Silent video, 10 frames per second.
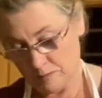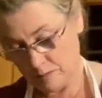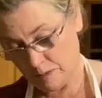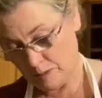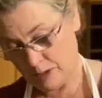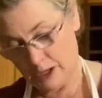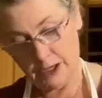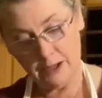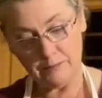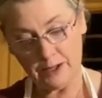Okay,
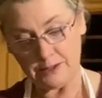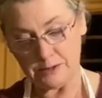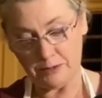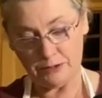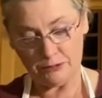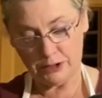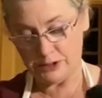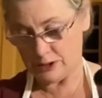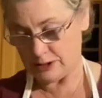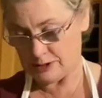that's about right,
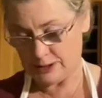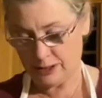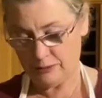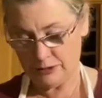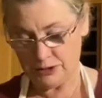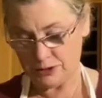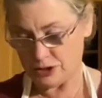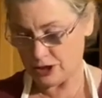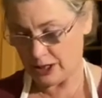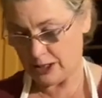I'd say. We'll just
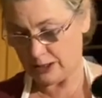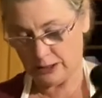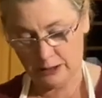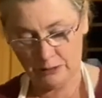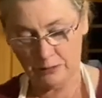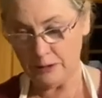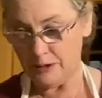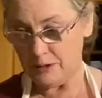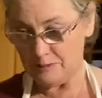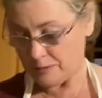check it now.
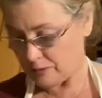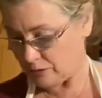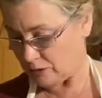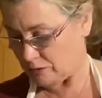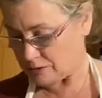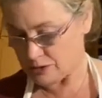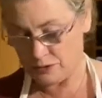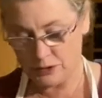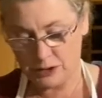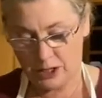It's always good to
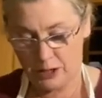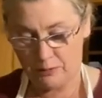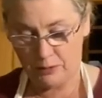keep your